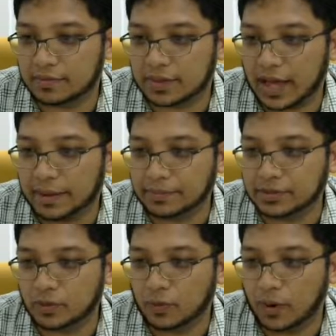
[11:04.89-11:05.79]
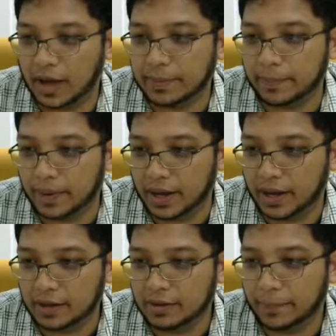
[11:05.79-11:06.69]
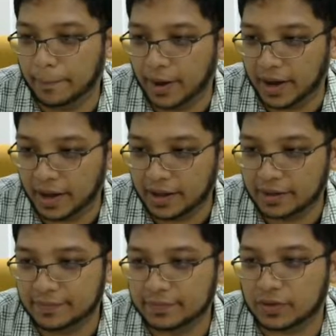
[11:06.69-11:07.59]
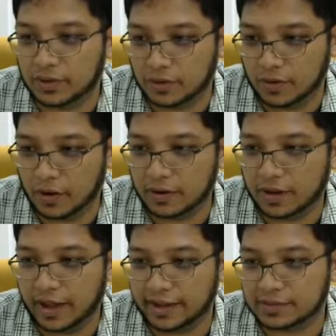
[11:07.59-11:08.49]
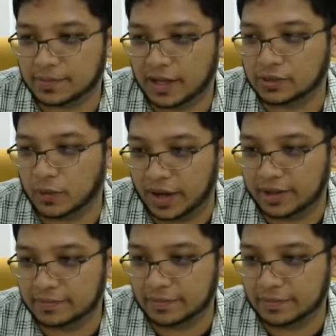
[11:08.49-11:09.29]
times Y bar bar, so you got X plus Y.